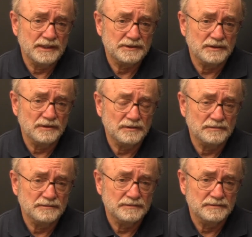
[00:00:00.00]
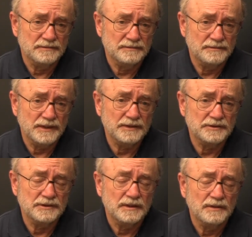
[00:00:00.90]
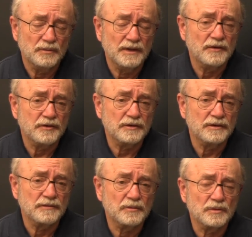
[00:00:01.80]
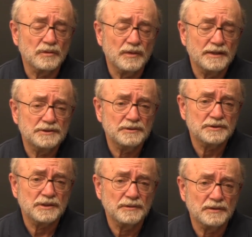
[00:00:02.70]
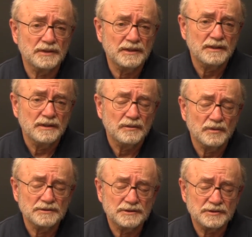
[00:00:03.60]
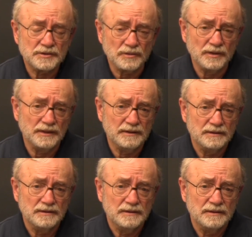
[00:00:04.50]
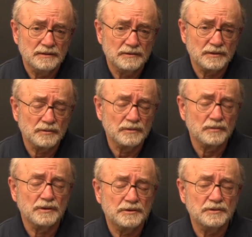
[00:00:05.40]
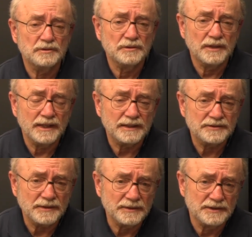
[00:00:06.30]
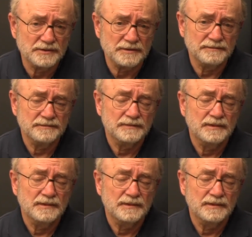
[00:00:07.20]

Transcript: national home, because 1/3 of the worldwide Jewish community was destroyed during World War II due to anti-Semitism.